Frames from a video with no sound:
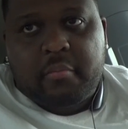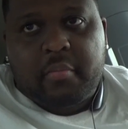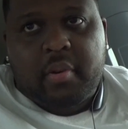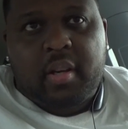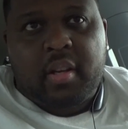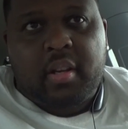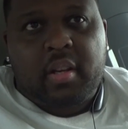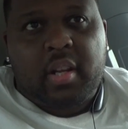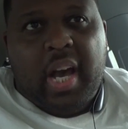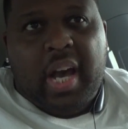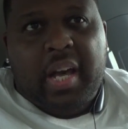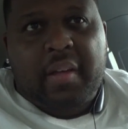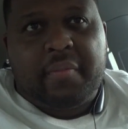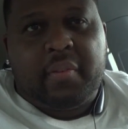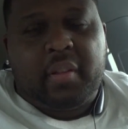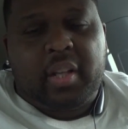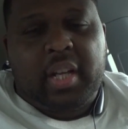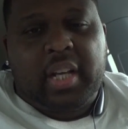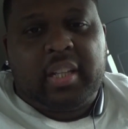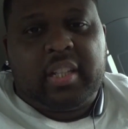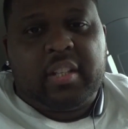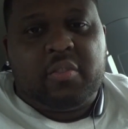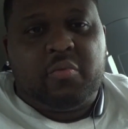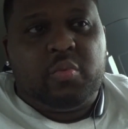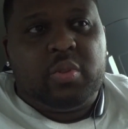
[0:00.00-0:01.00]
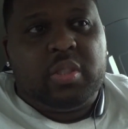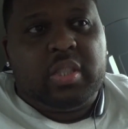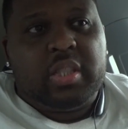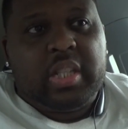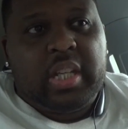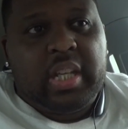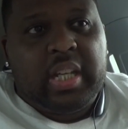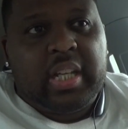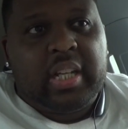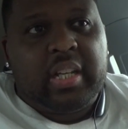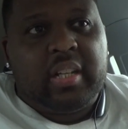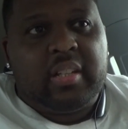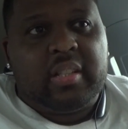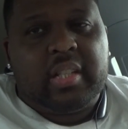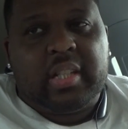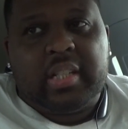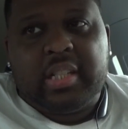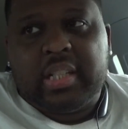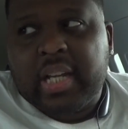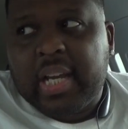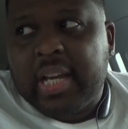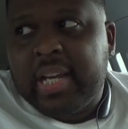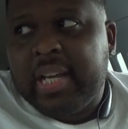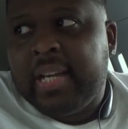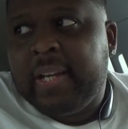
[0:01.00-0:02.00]
But I feel like it was needed
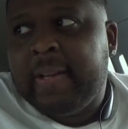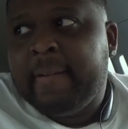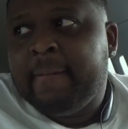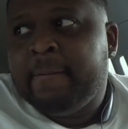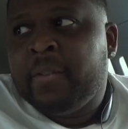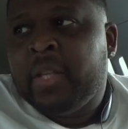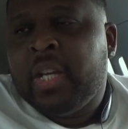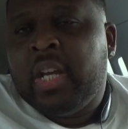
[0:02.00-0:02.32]
today.